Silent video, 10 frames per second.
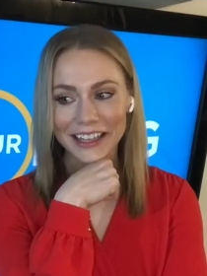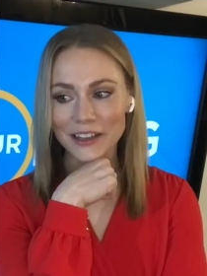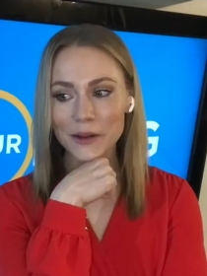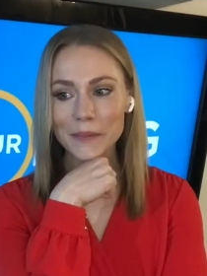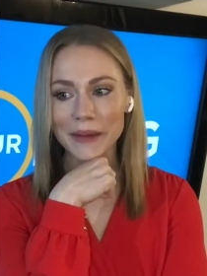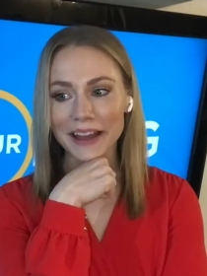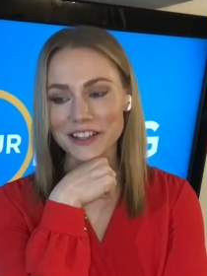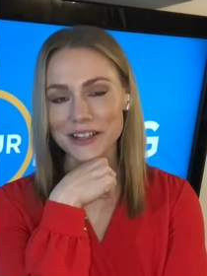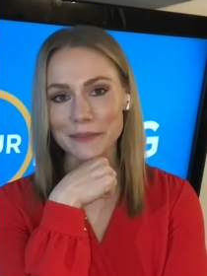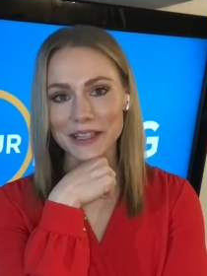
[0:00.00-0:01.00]
Can you
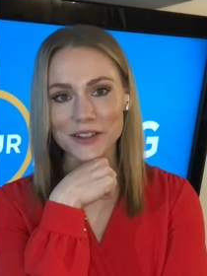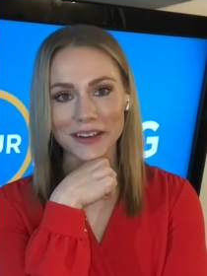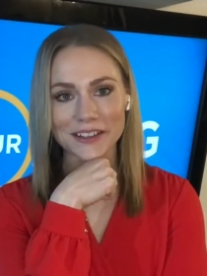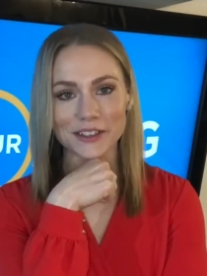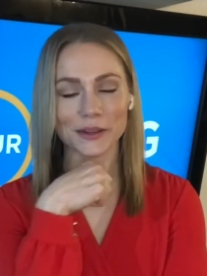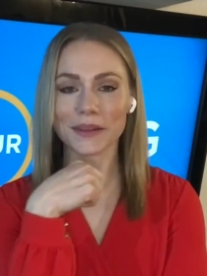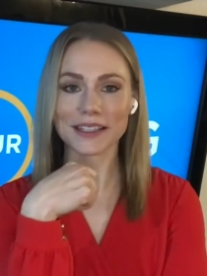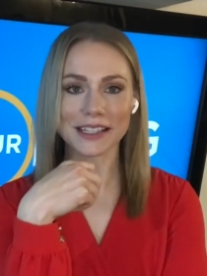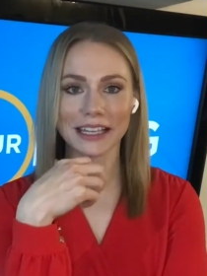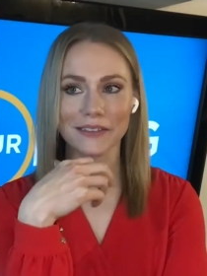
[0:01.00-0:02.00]
imagine me trying to do
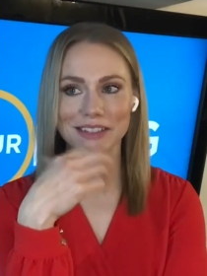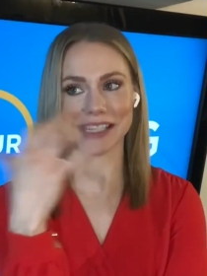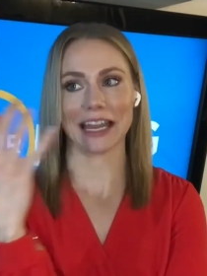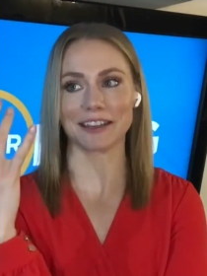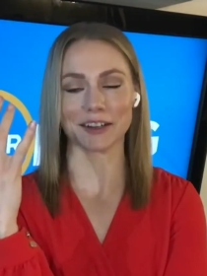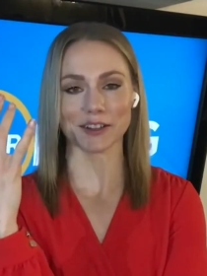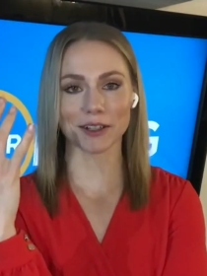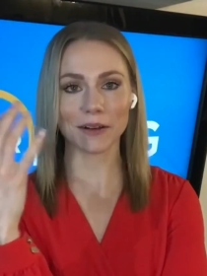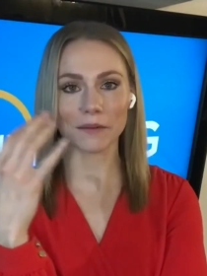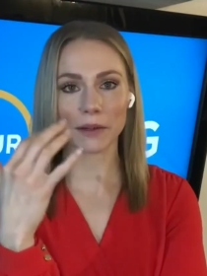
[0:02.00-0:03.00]
this like even 10 years ago?